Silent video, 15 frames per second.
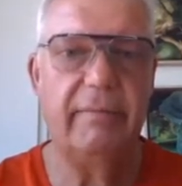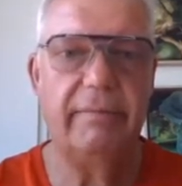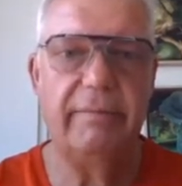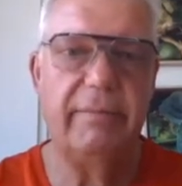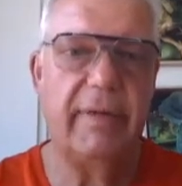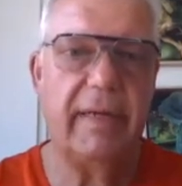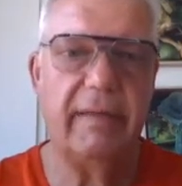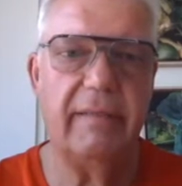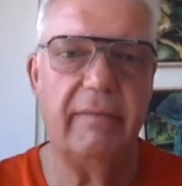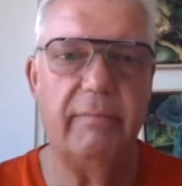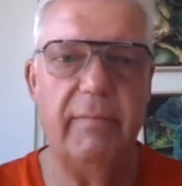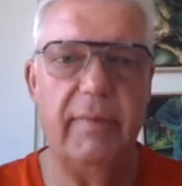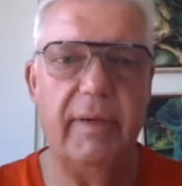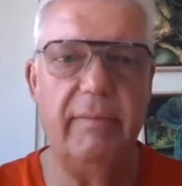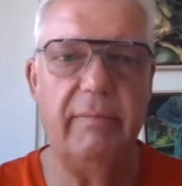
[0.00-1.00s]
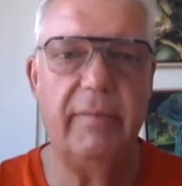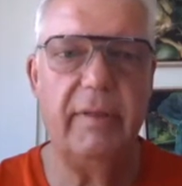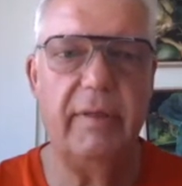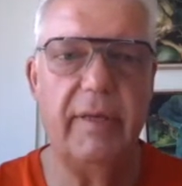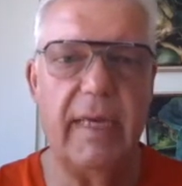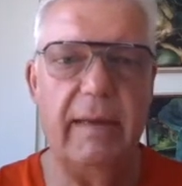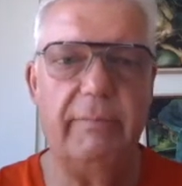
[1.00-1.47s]
Like
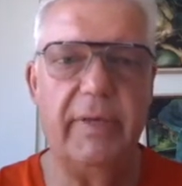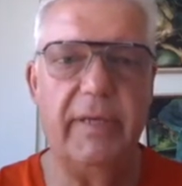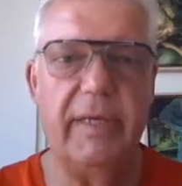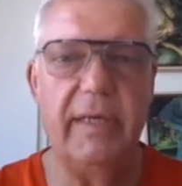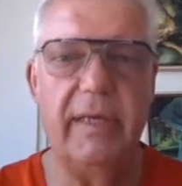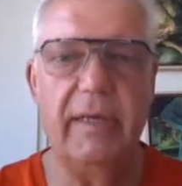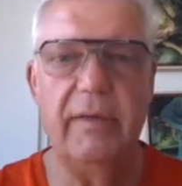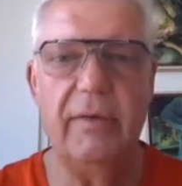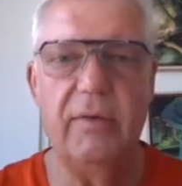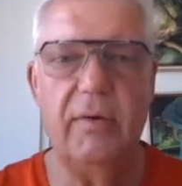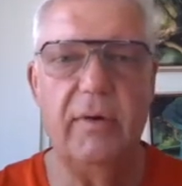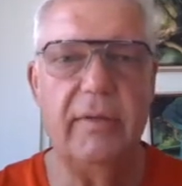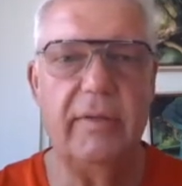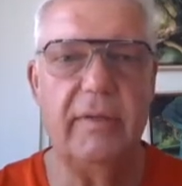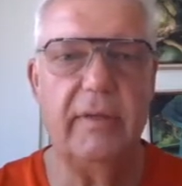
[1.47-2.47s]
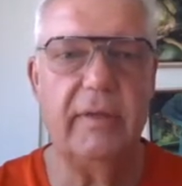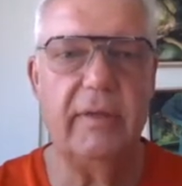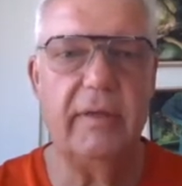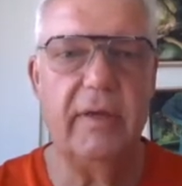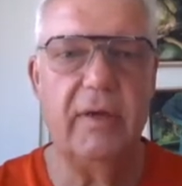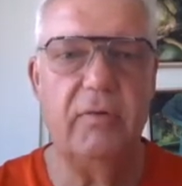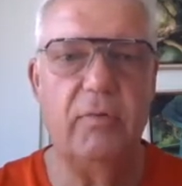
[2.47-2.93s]
the camper here, you got
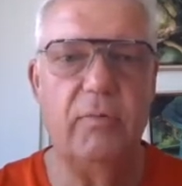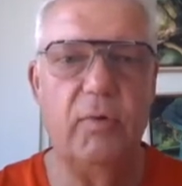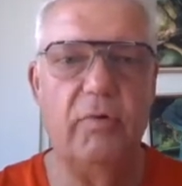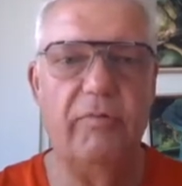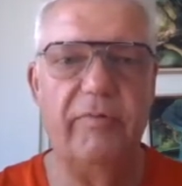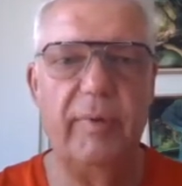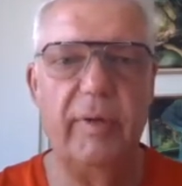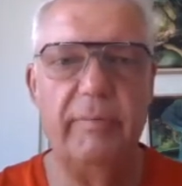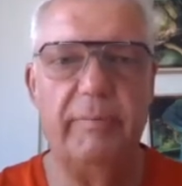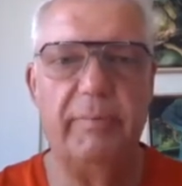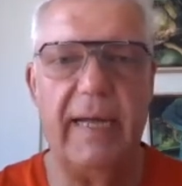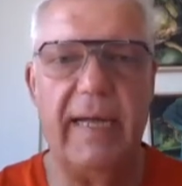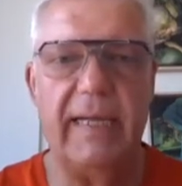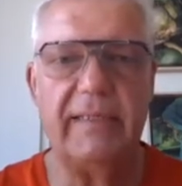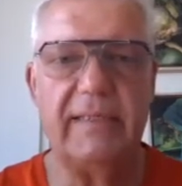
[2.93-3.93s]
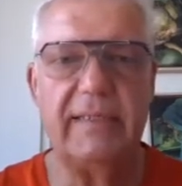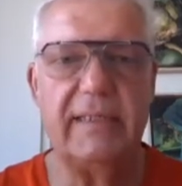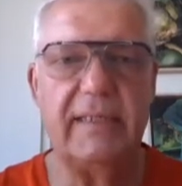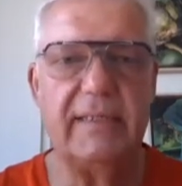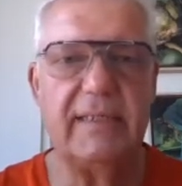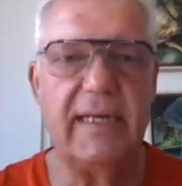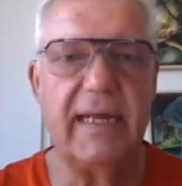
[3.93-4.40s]
the removable parts.
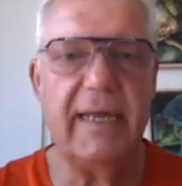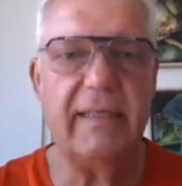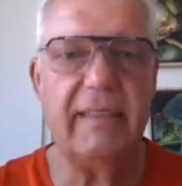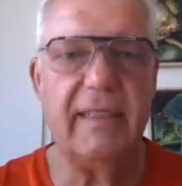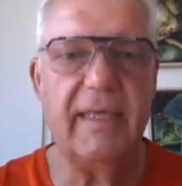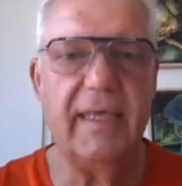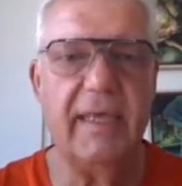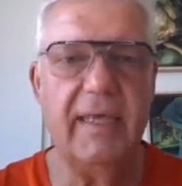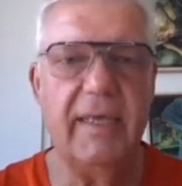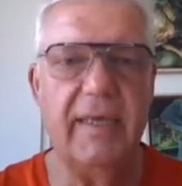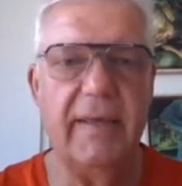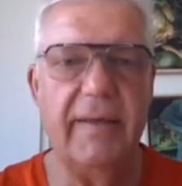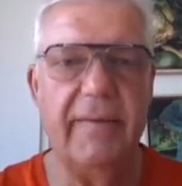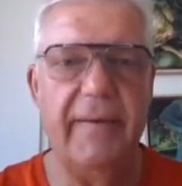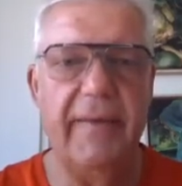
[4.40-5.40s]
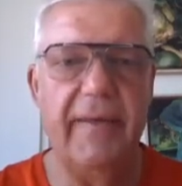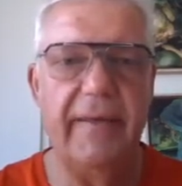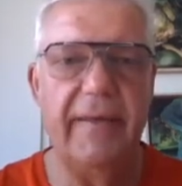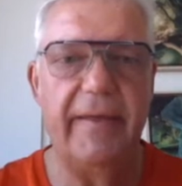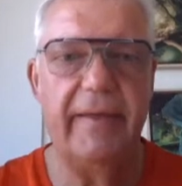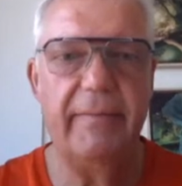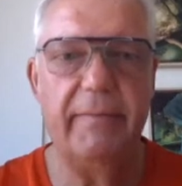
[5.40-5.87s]
It's like the
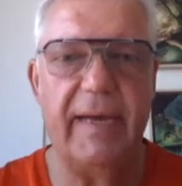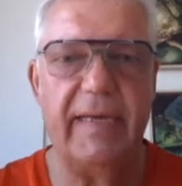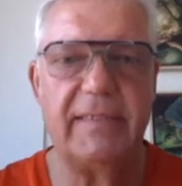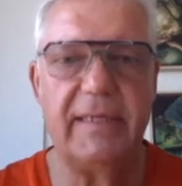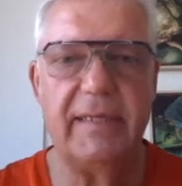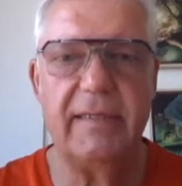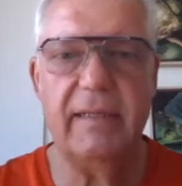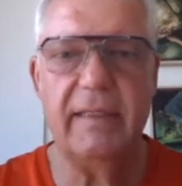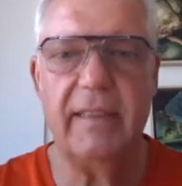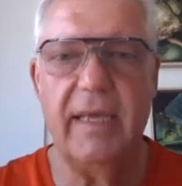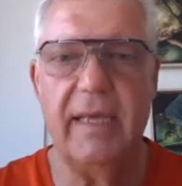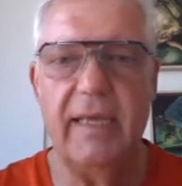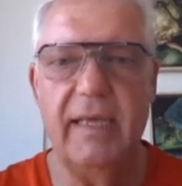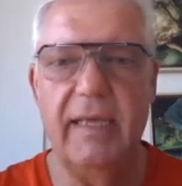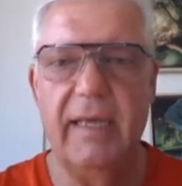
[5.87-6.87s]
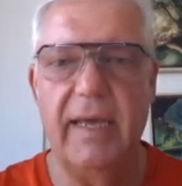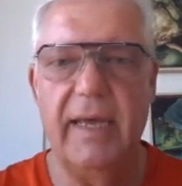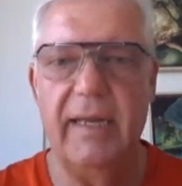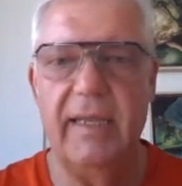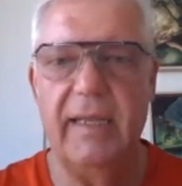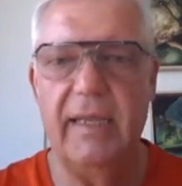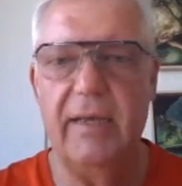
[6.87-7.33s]
bicycle thing.
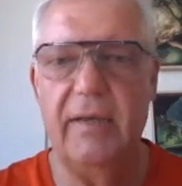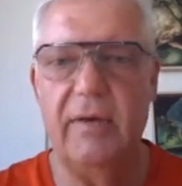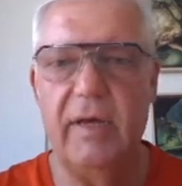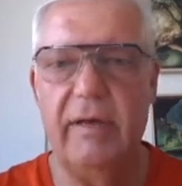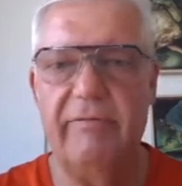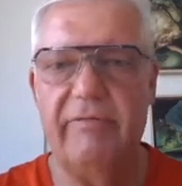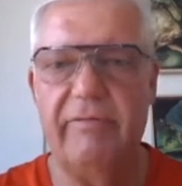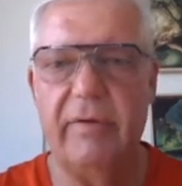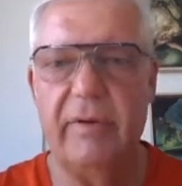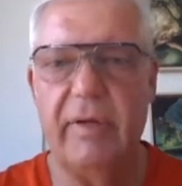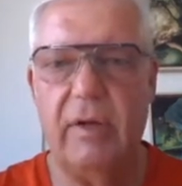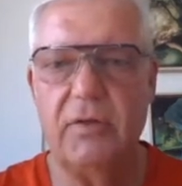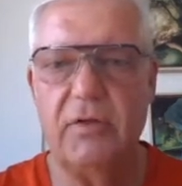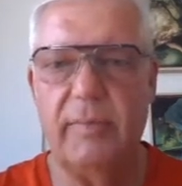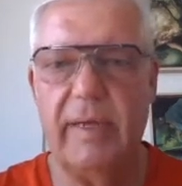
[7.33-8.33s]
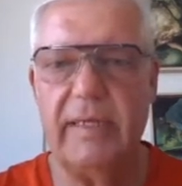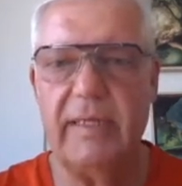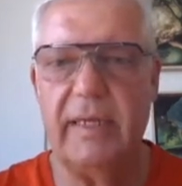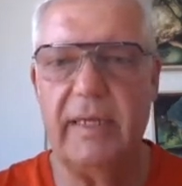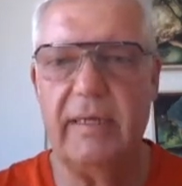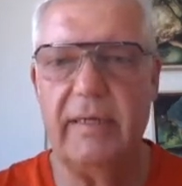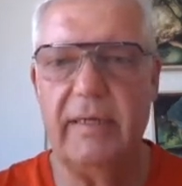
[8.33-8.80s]
And here you have
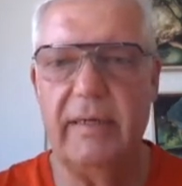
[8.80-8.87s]
automatic